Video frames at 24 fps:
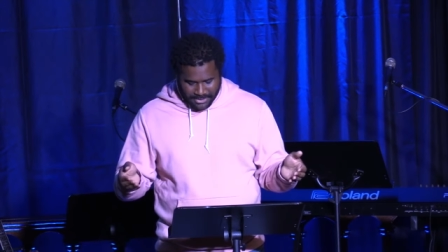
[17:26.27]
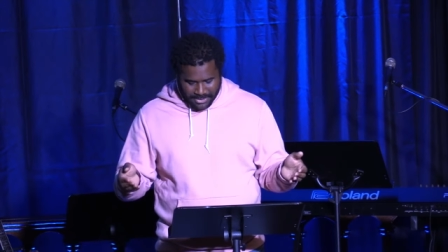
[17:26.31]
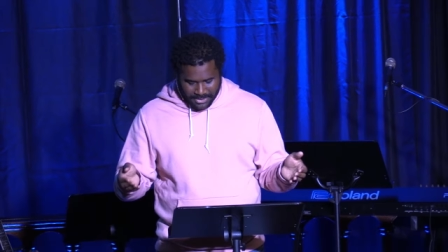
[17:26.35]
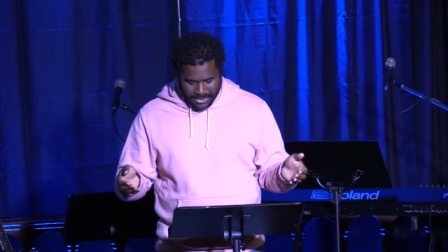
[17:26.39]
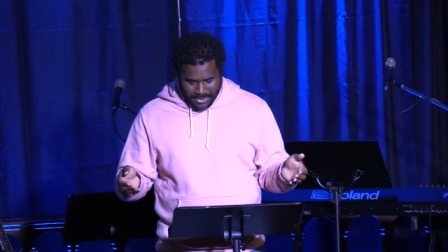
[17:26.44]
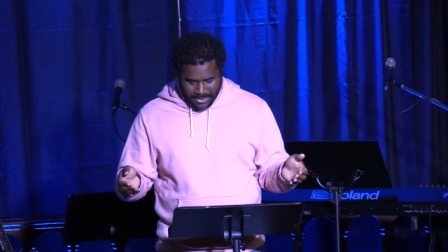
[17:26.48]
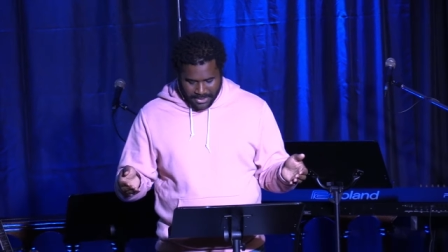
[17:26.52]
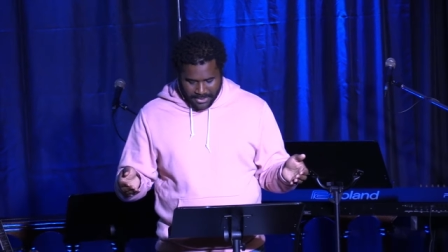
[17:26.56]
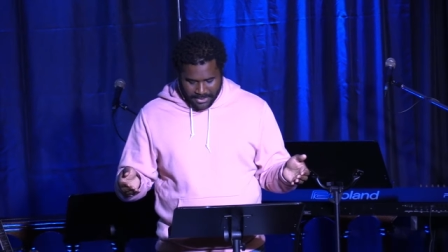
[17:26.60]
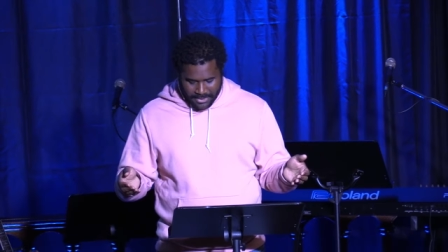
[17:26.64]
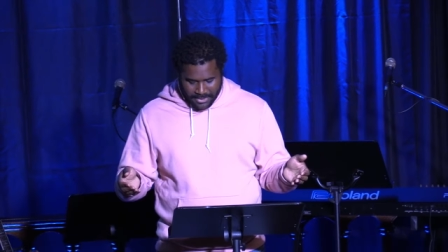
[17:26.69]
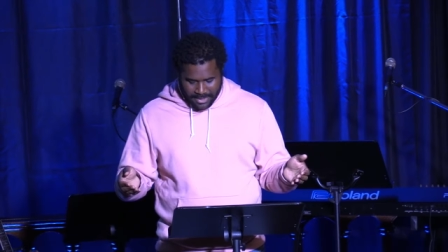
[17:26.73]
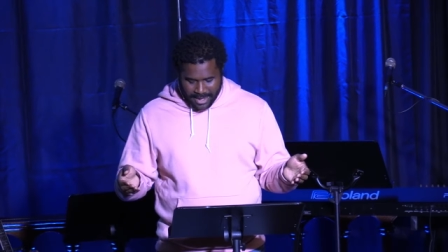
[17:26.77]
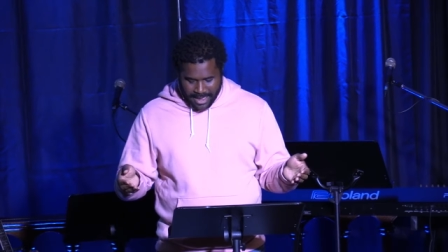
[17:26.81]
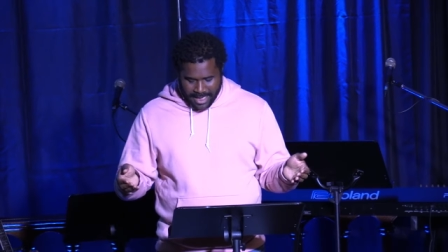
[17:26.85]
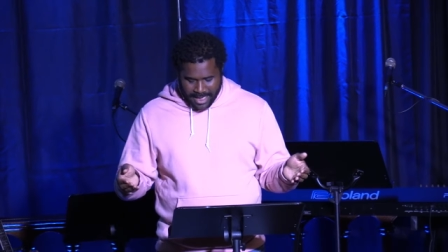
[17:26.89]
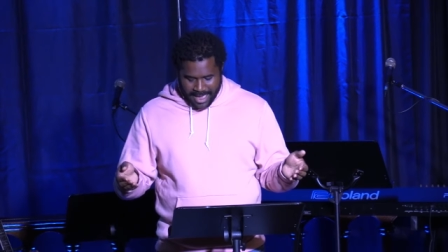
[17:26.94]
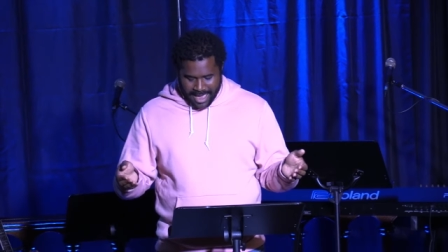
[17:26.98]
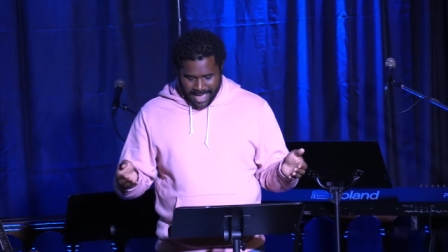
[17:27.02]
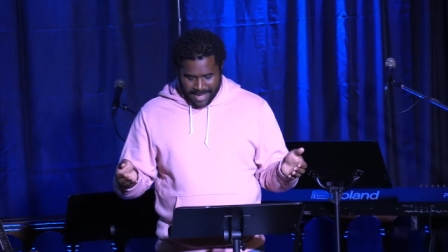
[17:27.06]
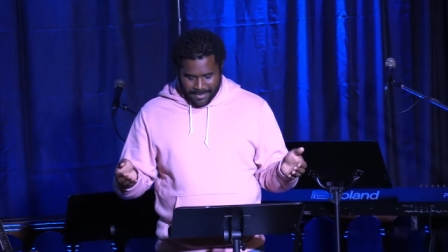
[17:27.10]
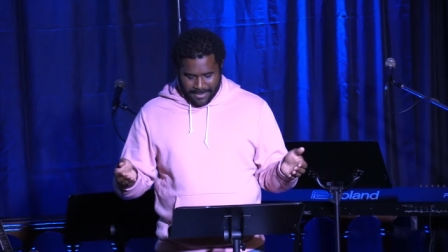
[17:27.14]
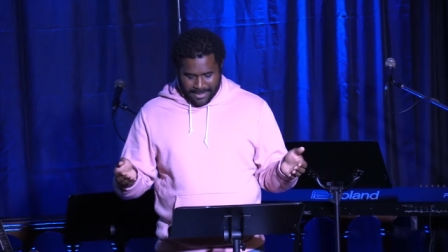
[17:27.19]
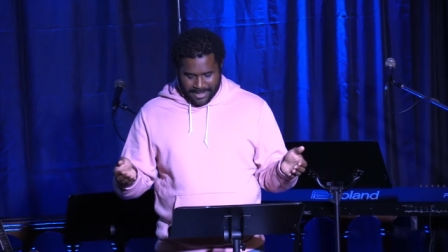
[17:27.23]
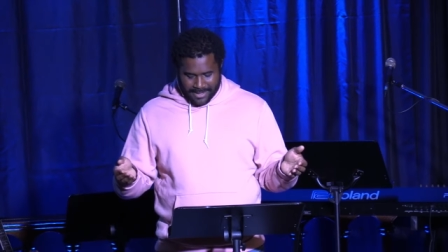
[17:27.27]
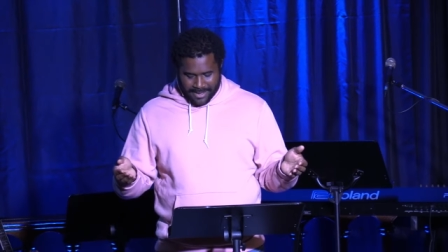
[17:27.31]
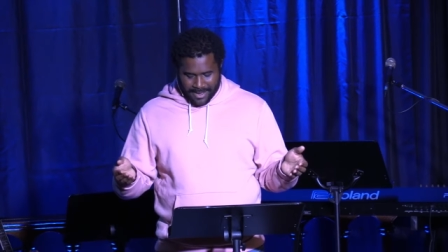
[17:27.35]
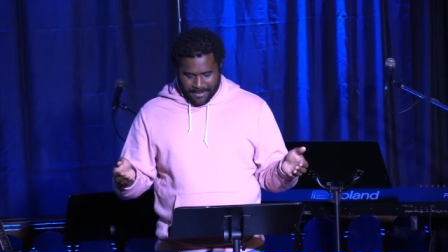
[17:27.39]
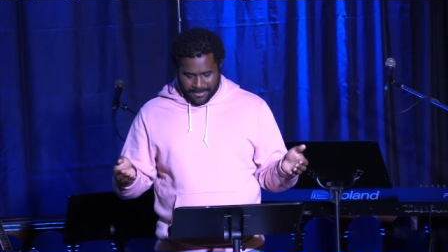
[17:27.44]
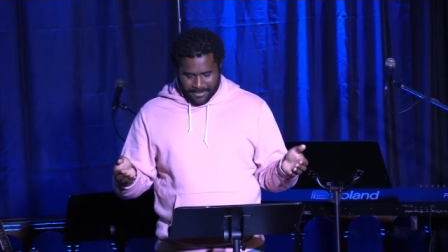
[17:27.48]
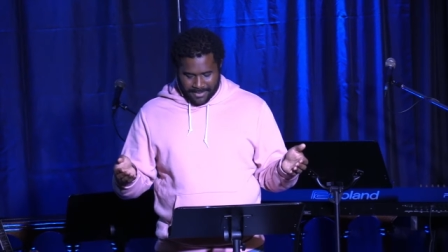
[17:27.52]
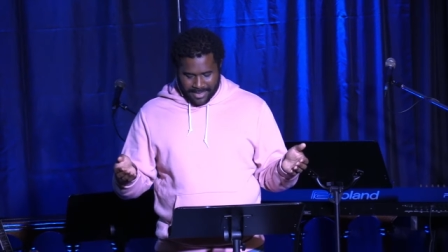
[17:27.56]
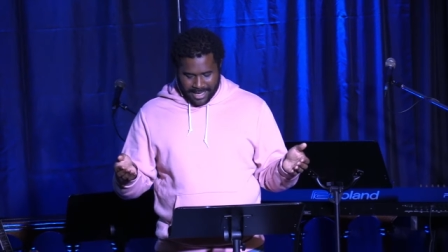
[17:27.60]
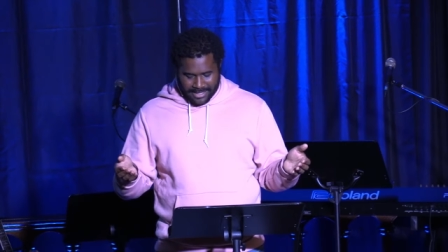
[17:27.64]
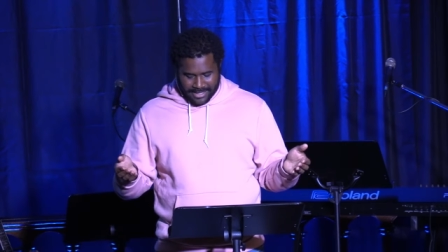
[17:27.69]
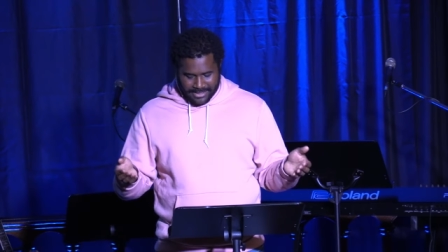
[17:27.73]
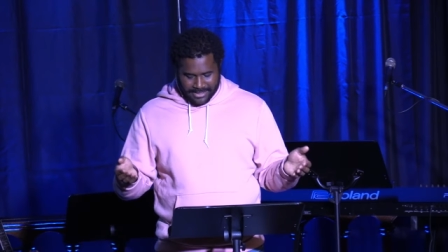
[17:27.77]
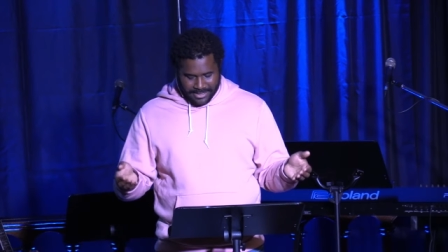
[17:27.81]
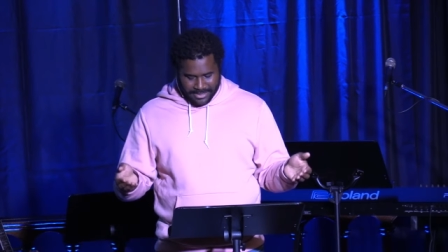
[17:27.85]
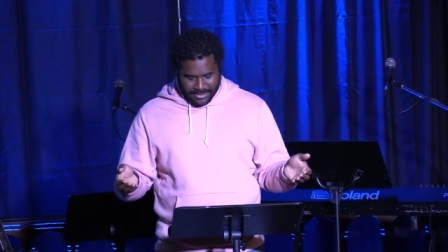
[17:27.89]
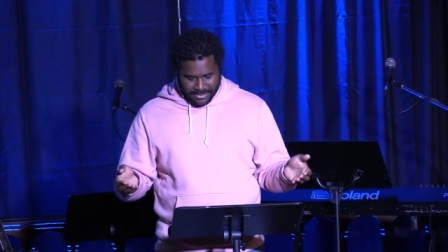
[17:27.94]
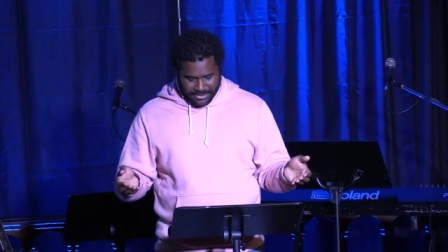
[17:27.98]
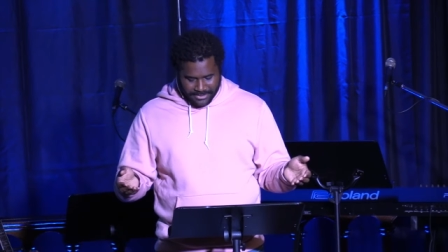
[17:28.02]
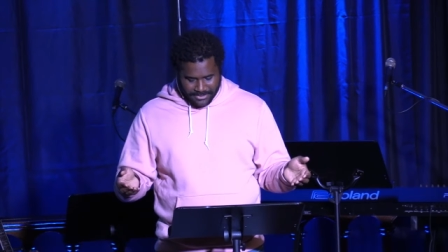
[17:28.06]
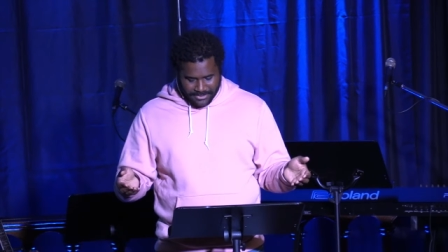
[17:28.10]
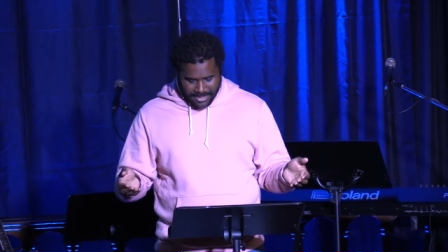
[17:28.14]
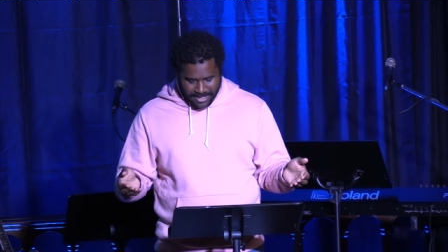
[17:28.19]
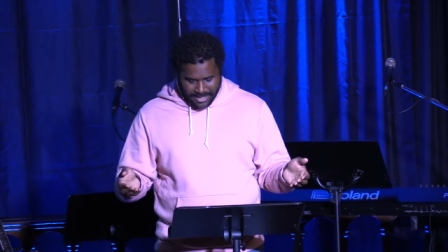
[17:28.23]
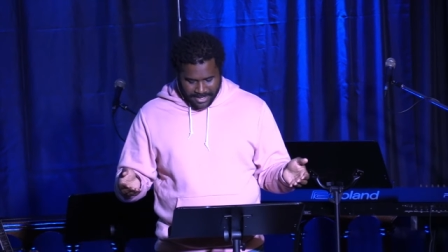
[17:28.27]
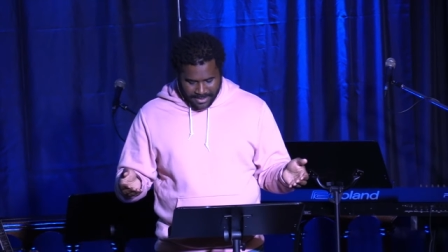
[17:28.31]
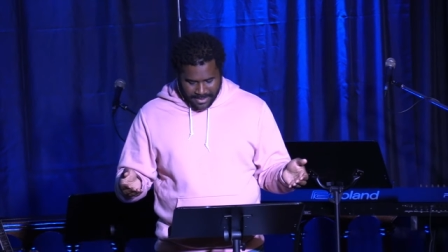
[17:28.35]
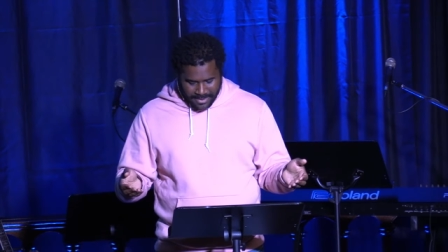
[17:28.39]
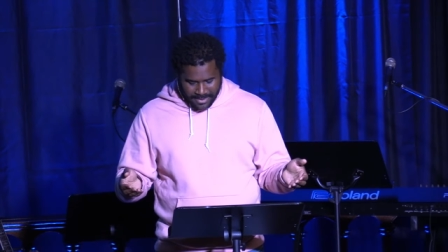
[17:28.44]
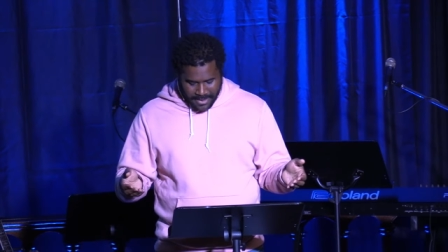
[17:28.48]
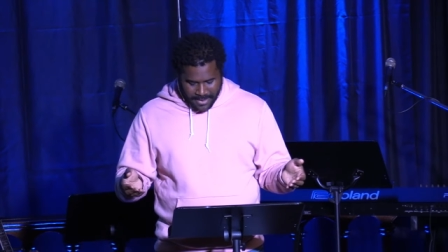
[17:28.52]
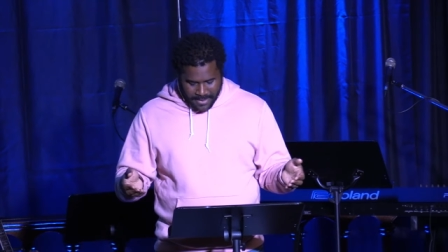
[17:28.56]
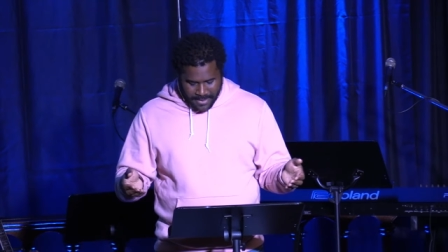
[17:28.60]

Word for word: turn and become like children,